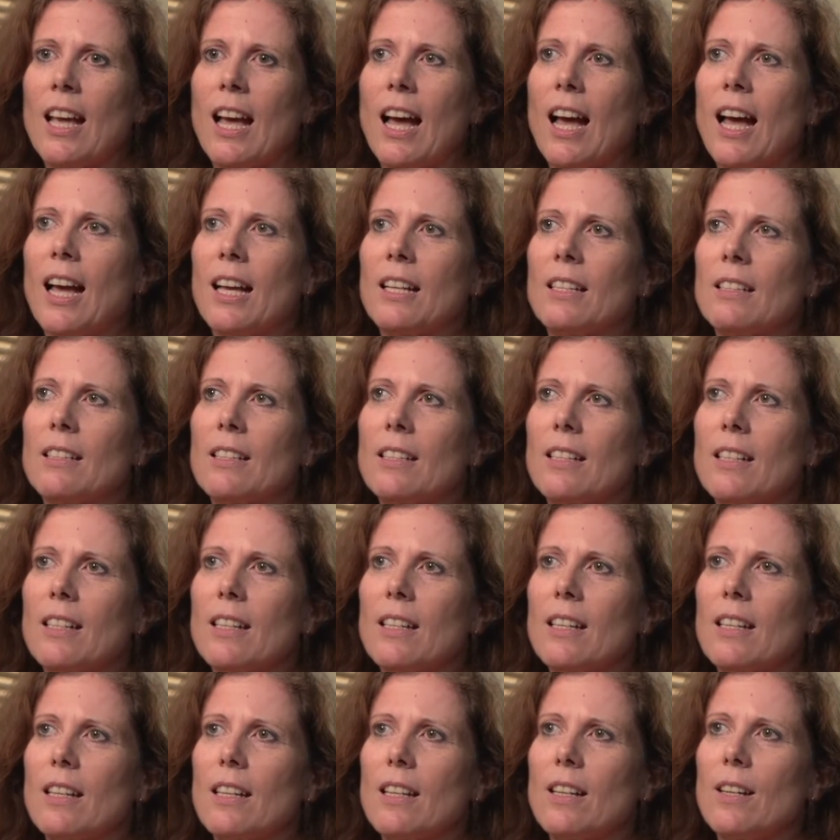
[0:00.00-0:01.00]
And
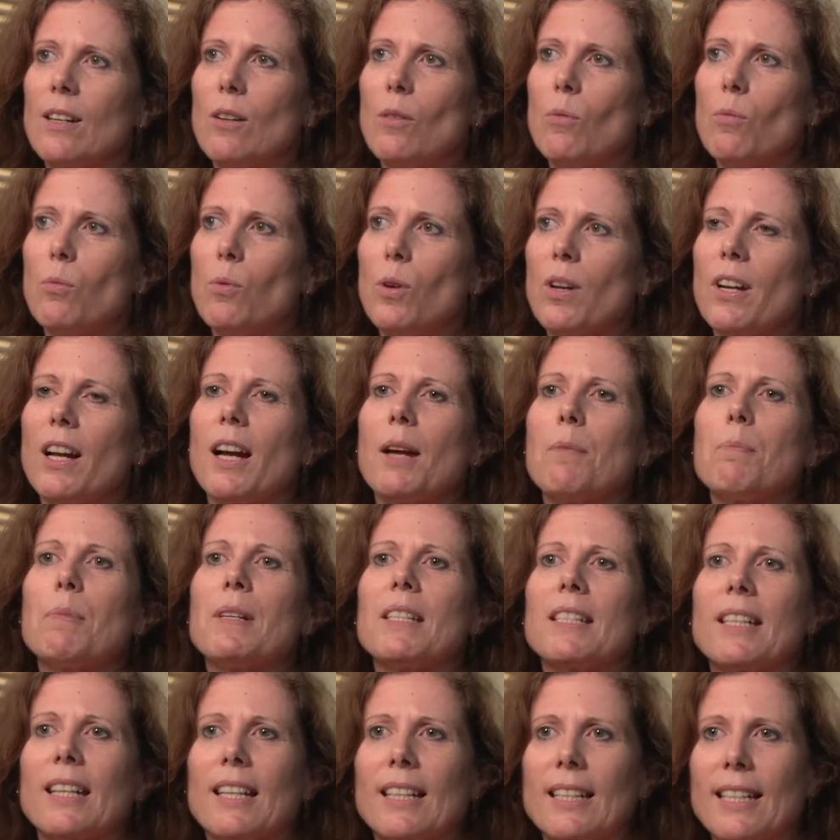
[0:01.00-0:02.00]
what I
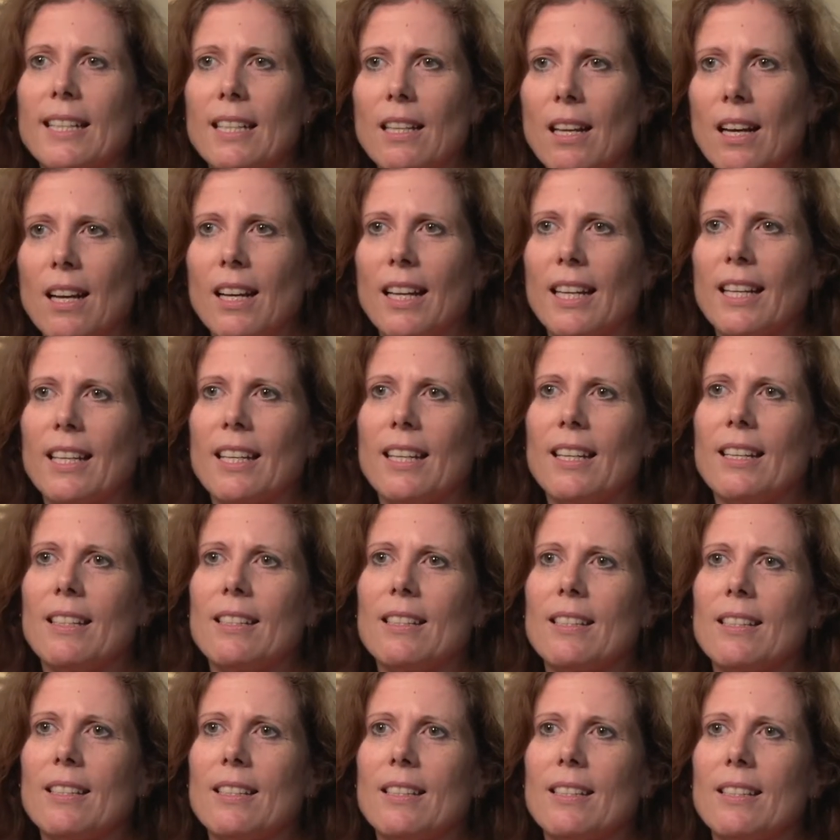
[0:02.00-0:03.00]
particularly like
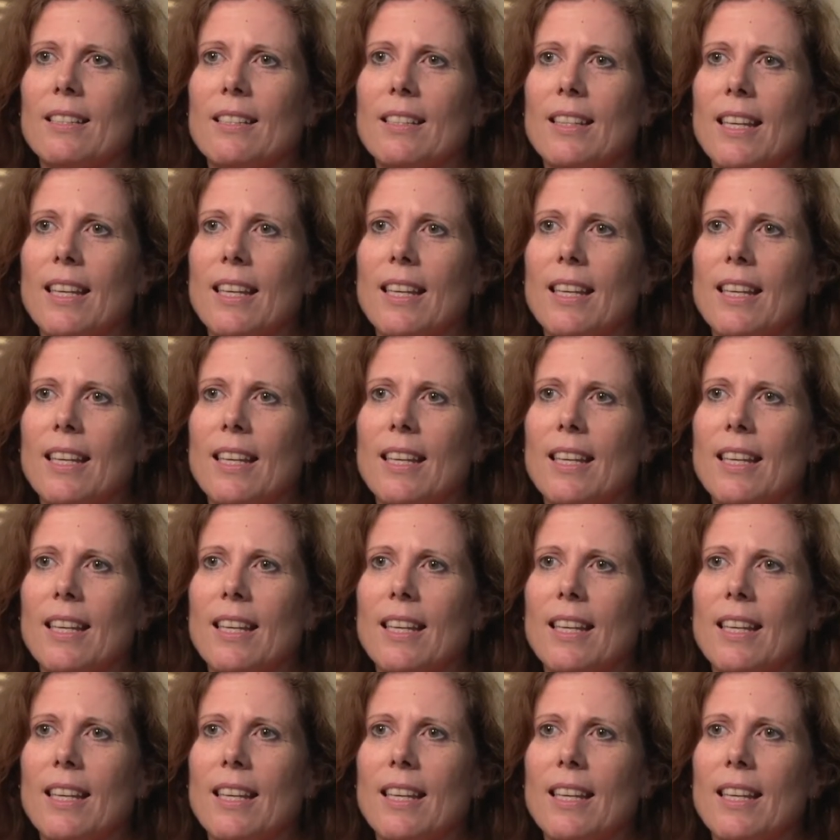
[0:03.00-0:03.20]
is